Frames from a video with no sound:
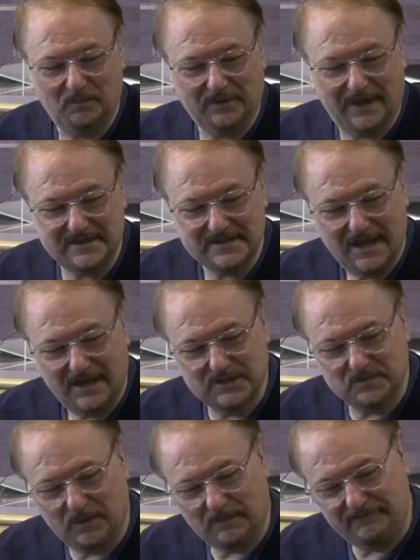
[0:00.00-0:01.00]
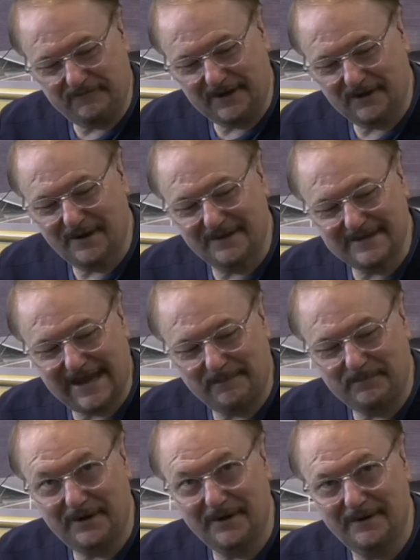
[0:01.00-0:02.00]
place. I just put my finger on
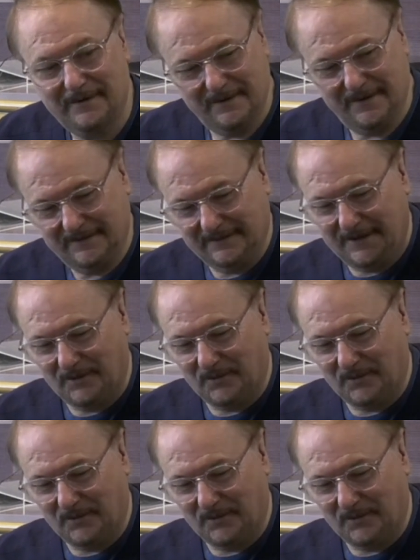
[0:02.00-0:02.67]
top here, let it